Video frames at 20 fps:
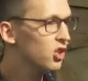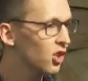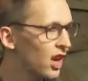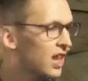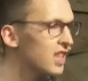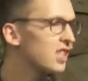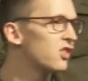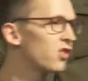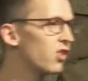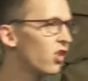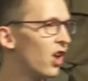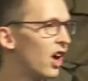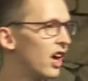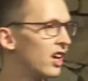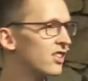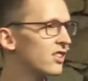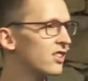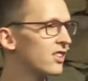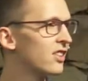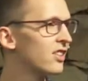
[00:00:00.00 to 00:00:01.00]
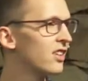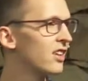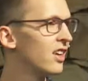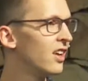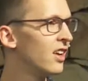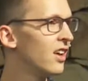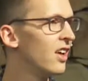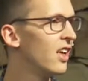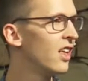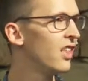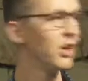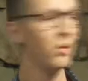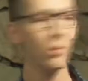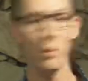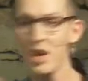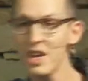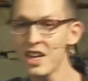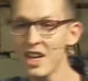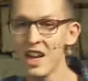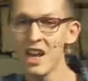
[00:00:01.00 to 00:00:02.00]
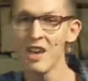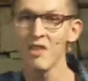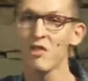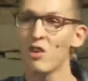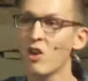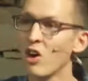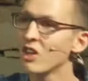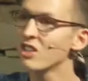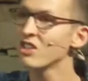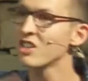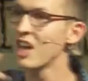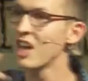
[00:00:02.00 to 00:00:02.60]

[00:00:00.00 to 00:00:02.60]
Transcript: grace for us, that we can have God's